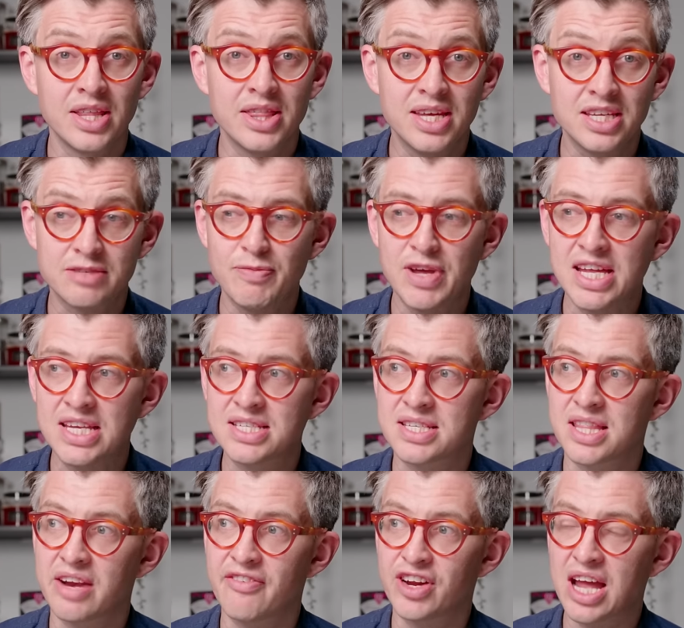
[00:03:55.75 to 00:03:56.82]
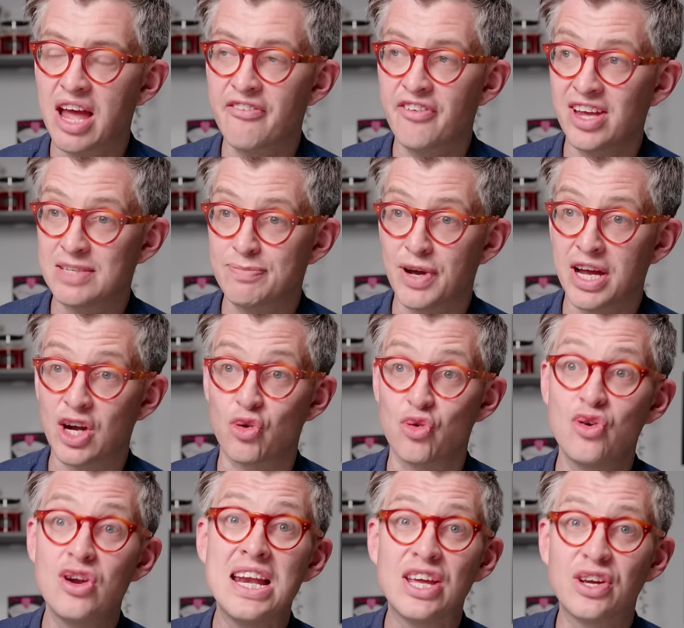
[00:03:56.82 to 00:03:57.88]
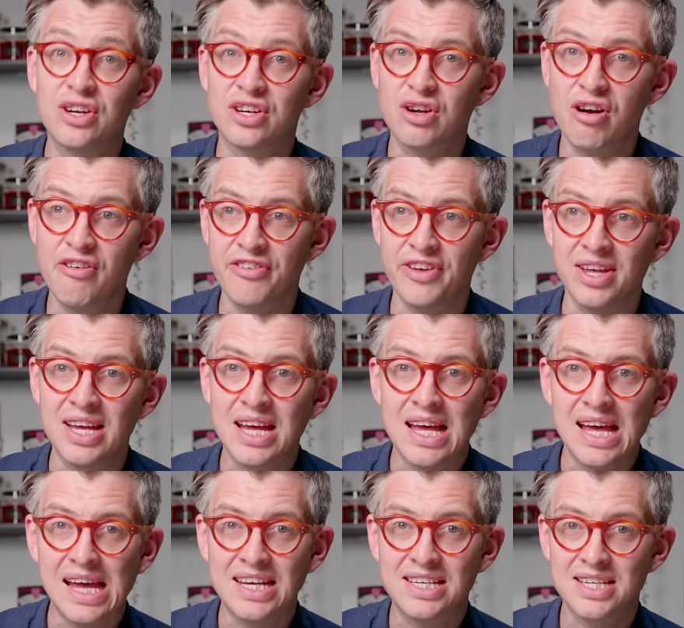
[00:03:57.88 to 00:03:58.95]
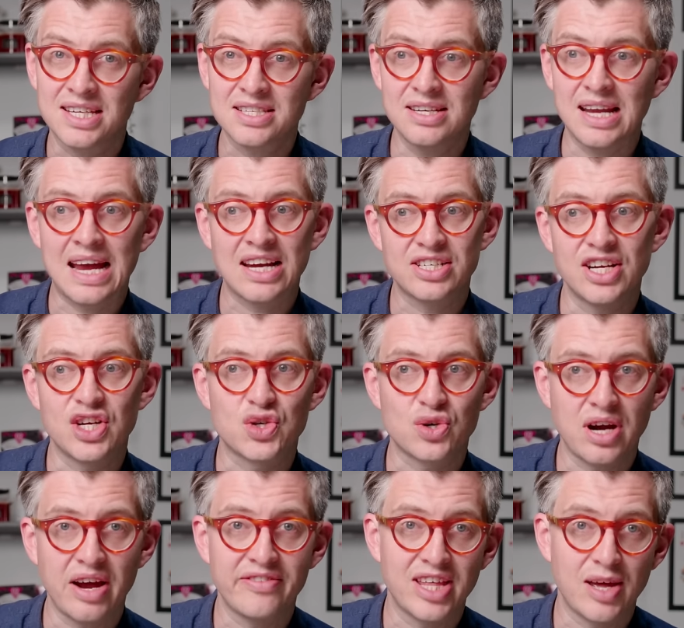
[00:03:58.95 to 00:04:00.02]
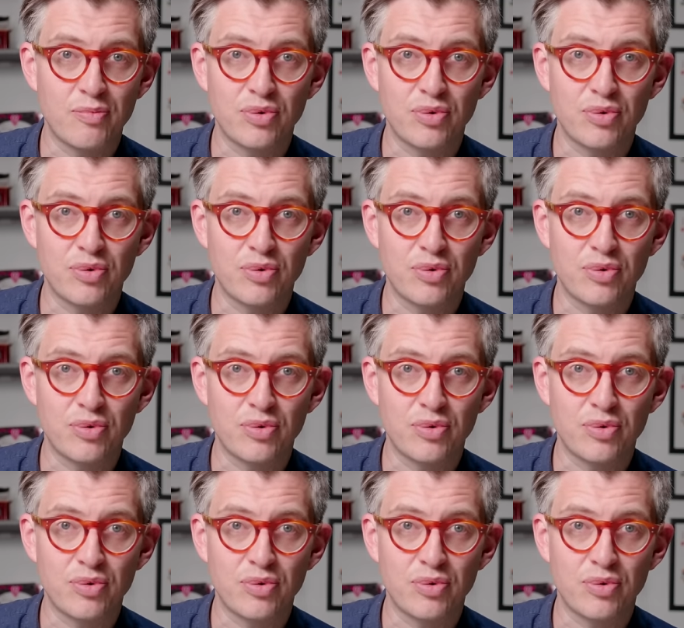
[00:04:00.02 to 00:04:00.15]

This means that if a cafe is buying really good coffee, it doesn't actually drive their